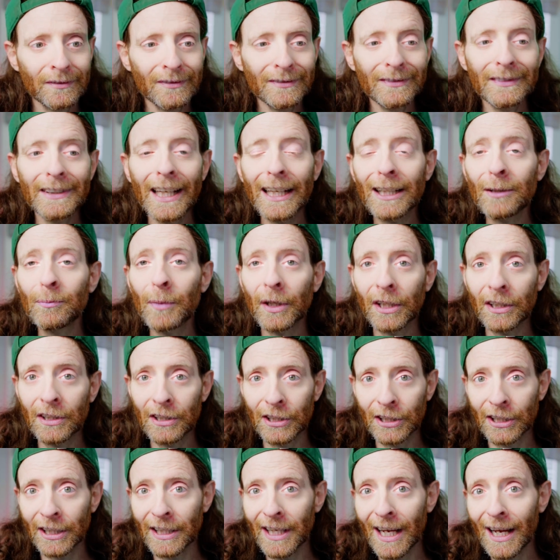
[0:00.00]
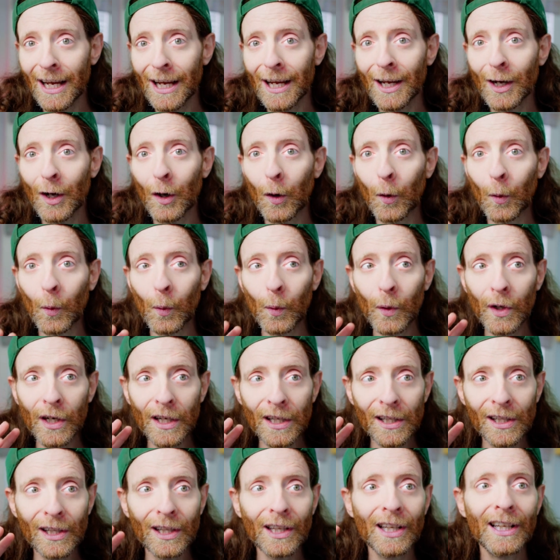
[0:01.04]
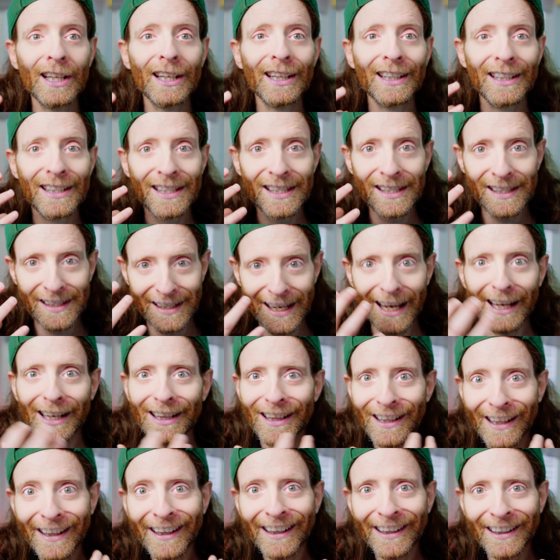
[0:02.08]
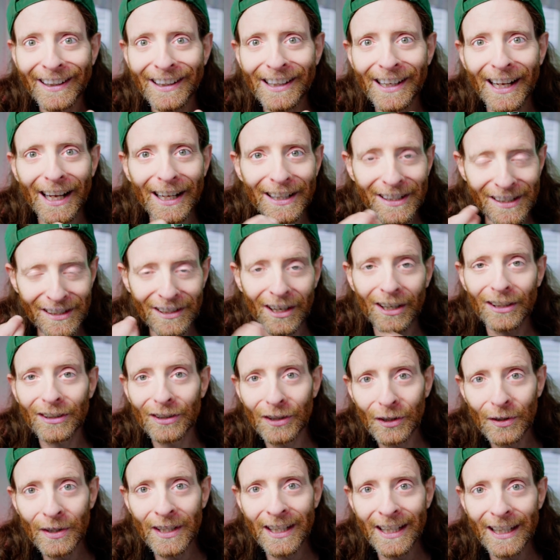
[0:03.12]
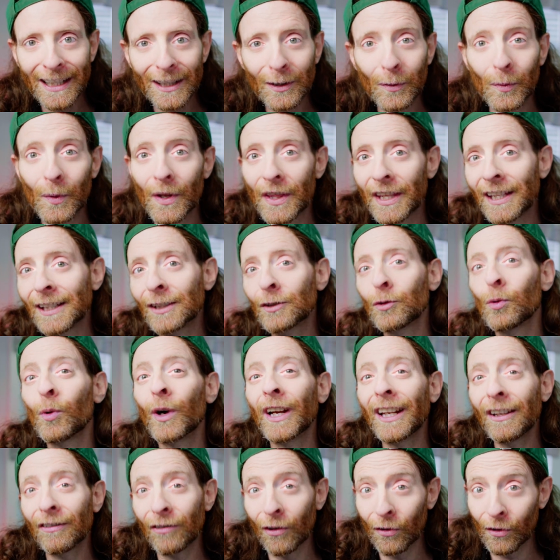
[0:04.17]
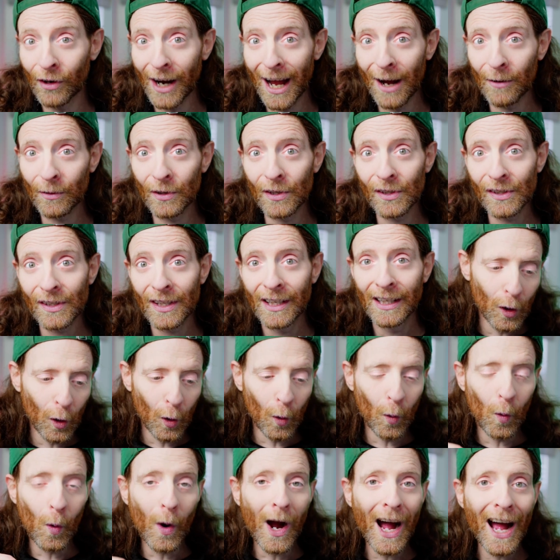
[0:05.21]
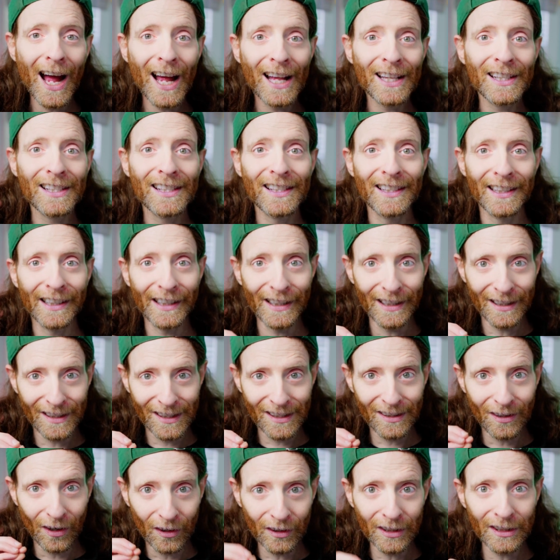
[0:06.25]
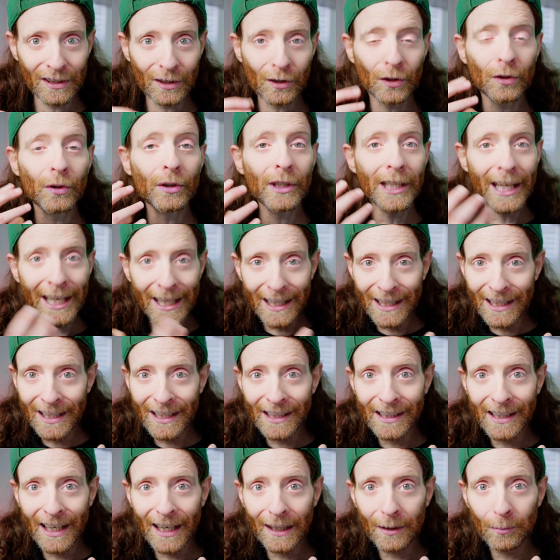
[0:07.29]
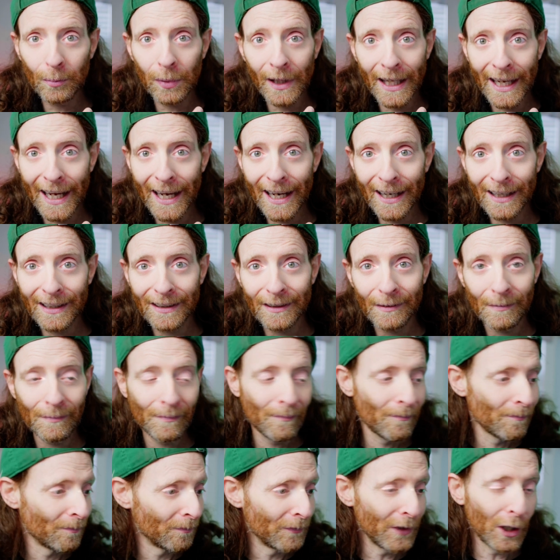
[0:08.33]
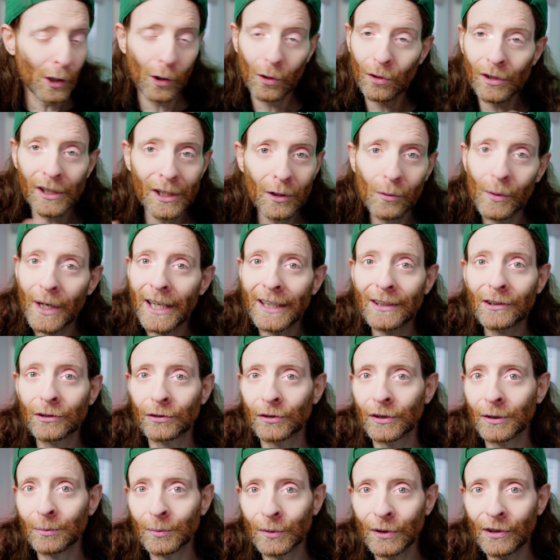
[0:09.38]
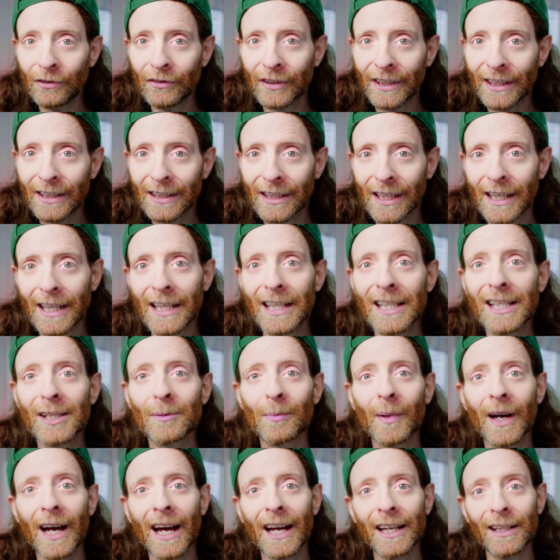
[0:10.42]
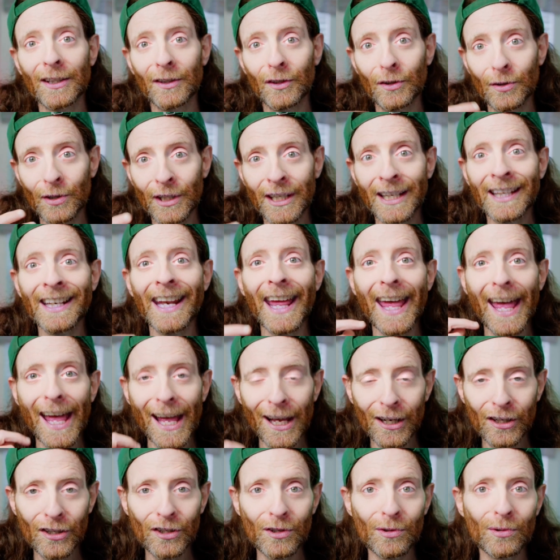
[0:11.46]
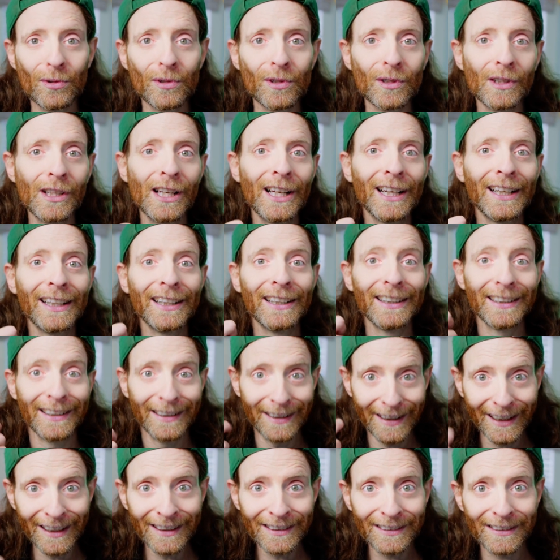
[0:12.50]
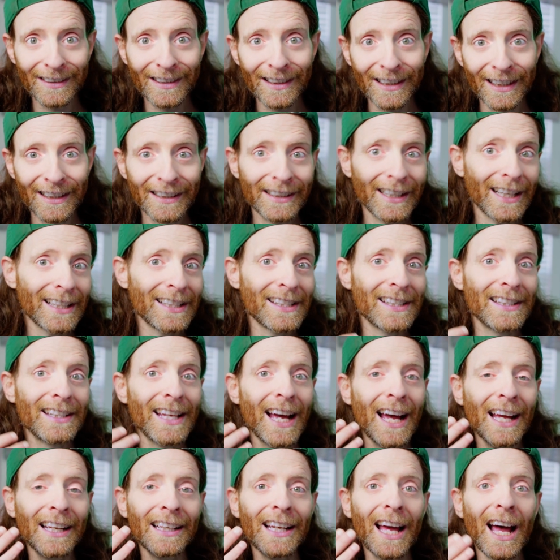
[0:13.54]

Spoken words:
that bacteria will settle in and start doing it within 24 hours. Once it started creating that plaque, the only way to remove it is by doing an actual dental, and that's done